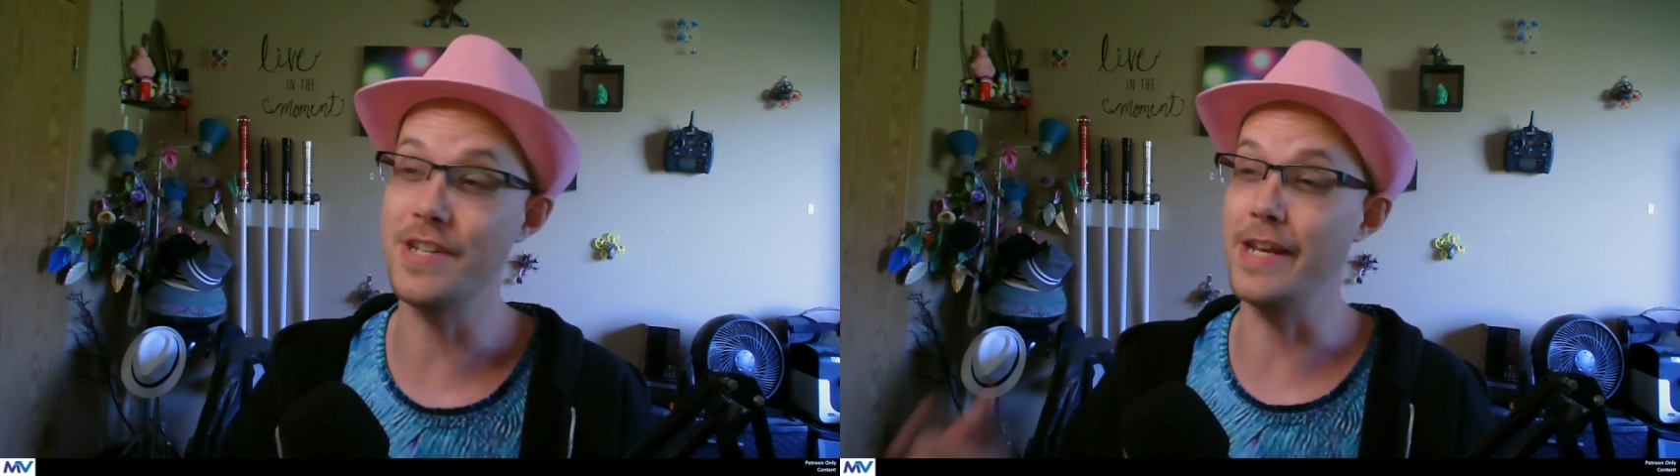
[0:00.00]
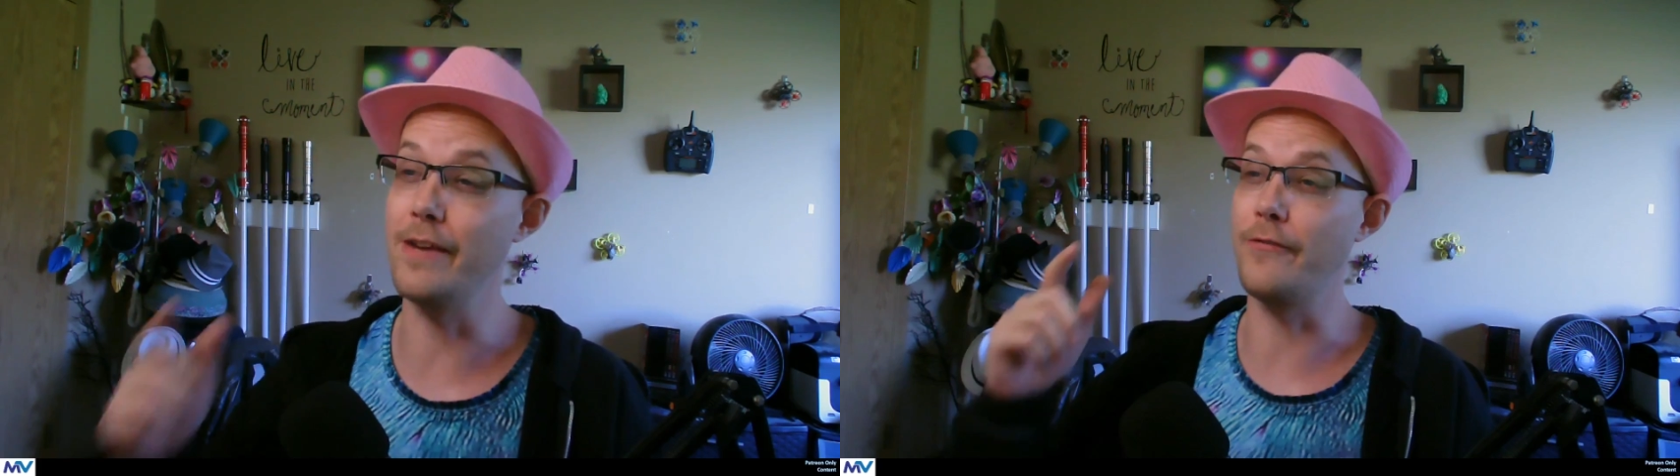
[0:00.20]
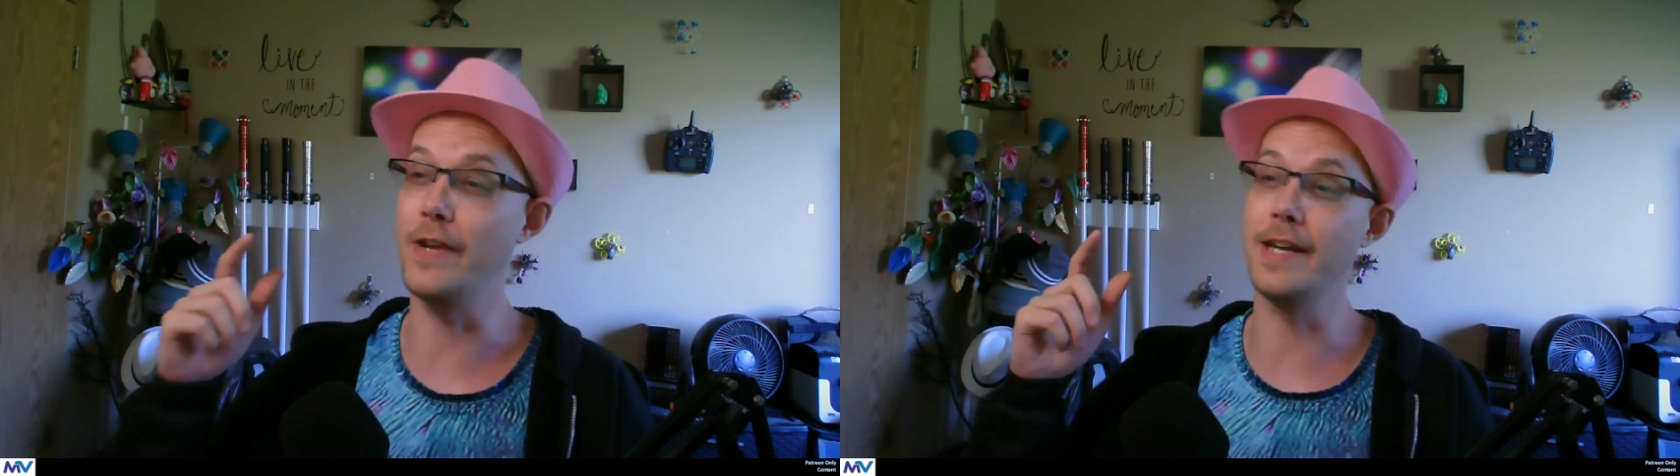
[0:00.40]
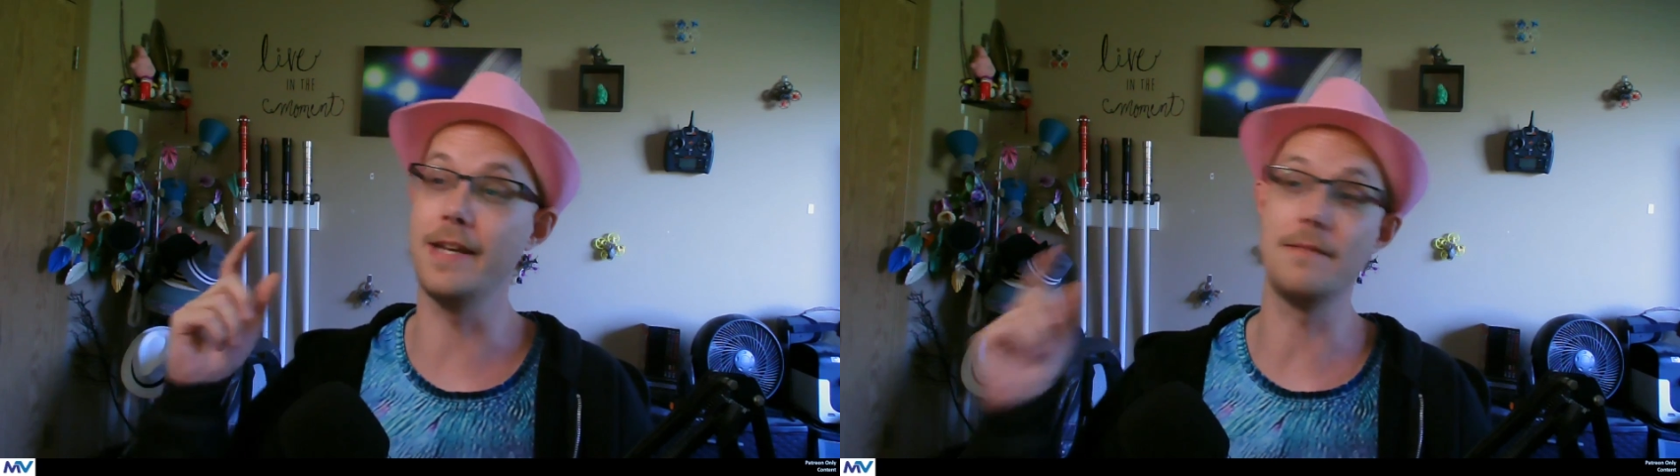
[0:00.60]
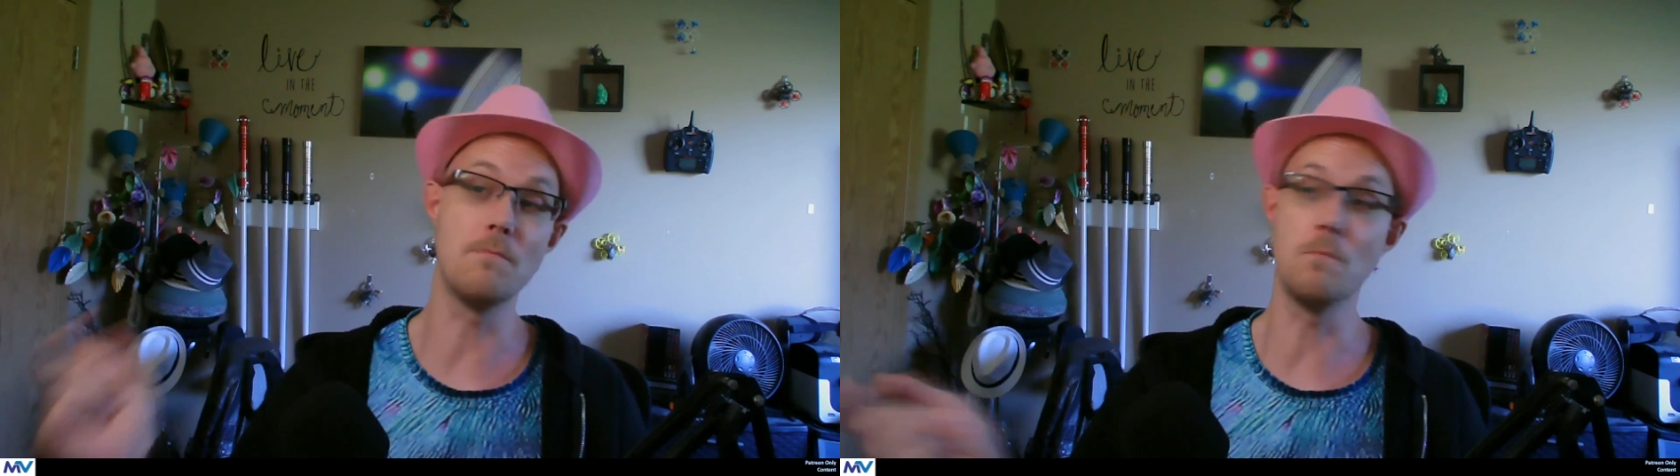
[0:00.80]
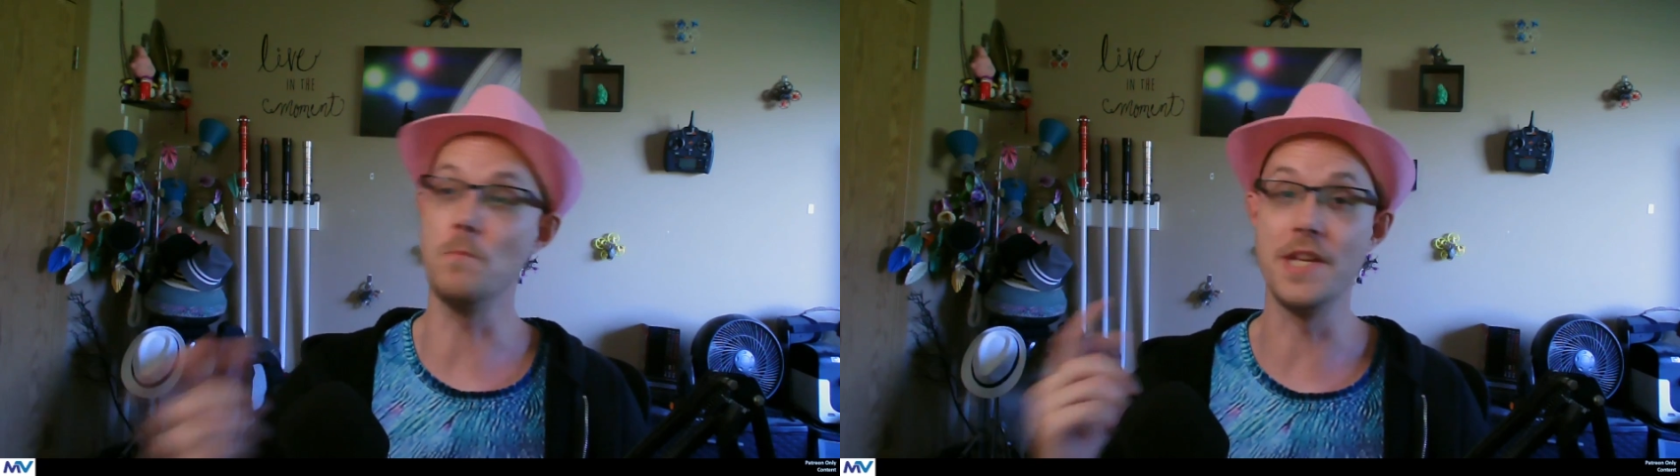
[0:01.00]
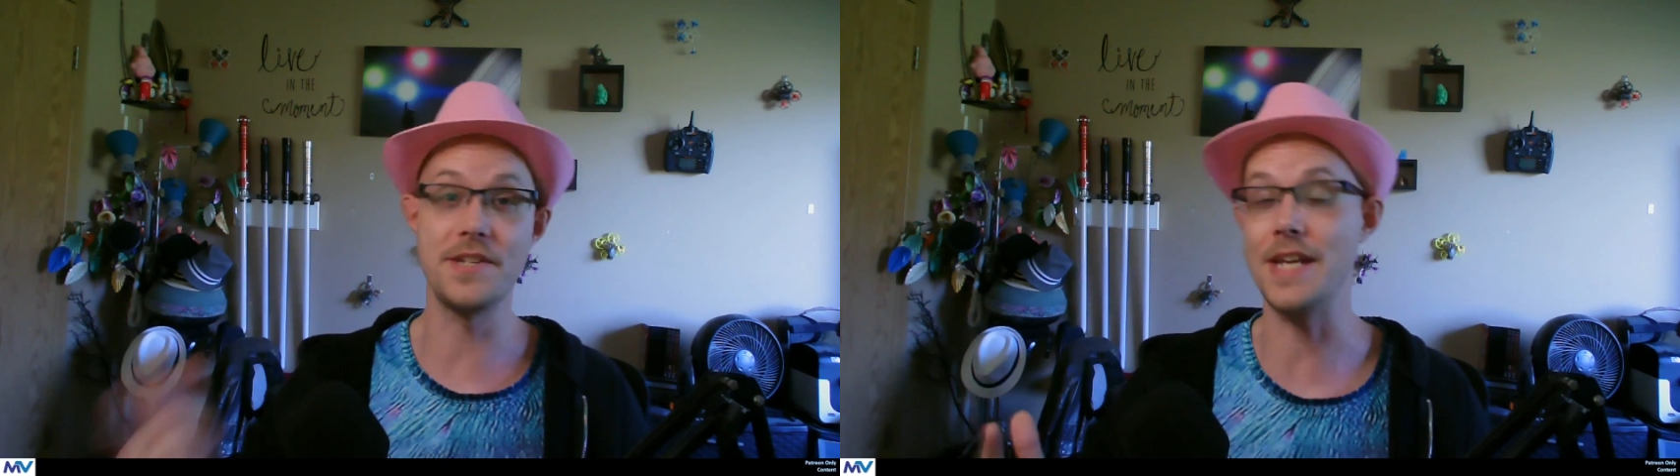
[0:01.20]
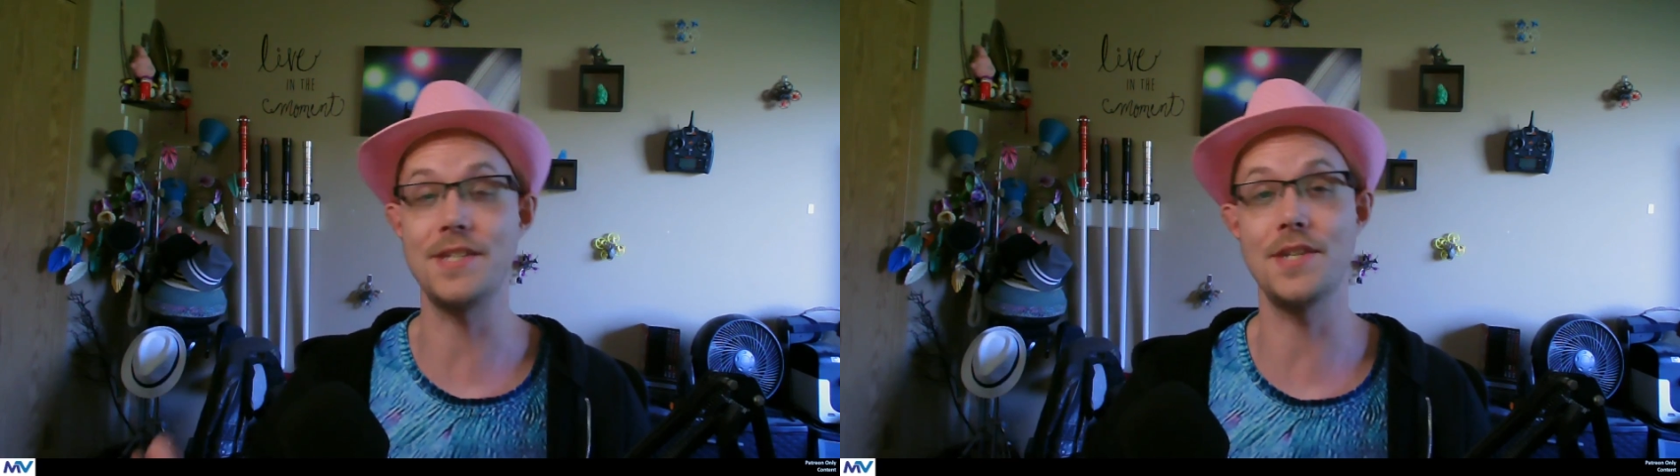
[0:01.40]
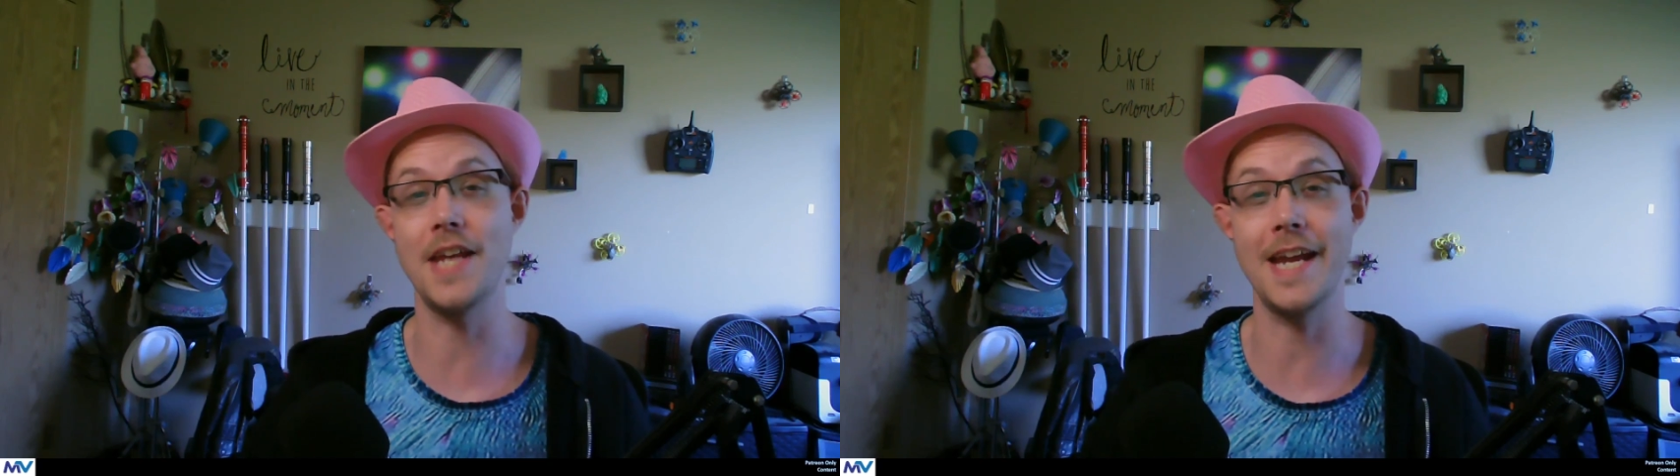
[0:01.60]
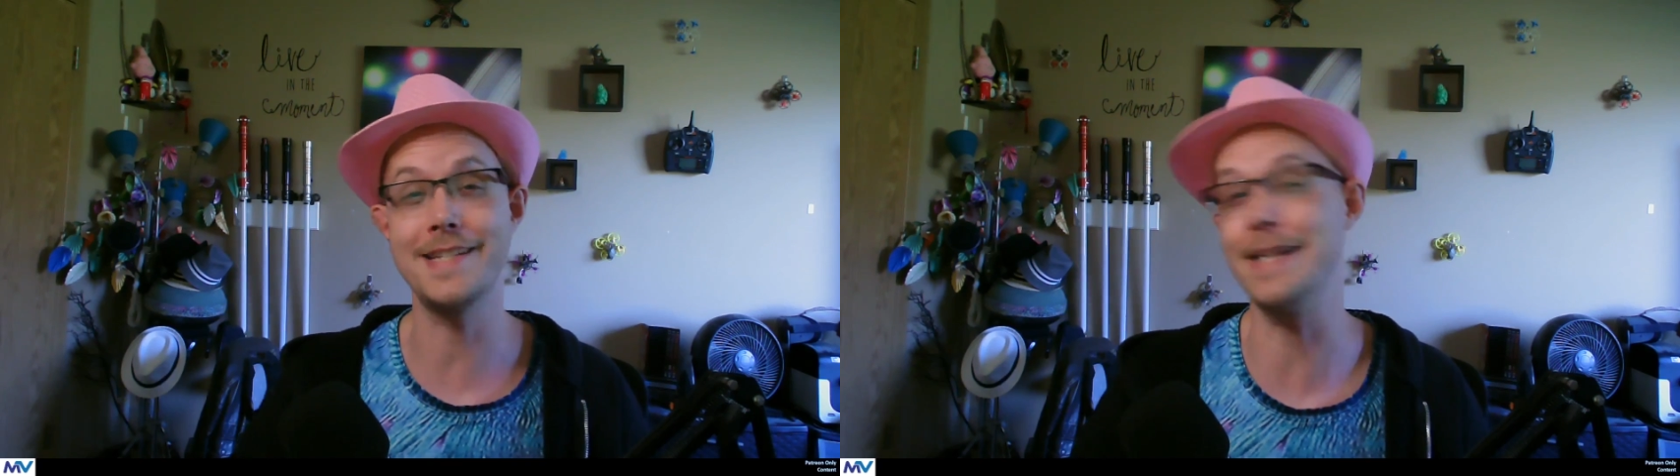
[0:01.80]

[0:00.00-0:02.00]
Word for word: If it necessitates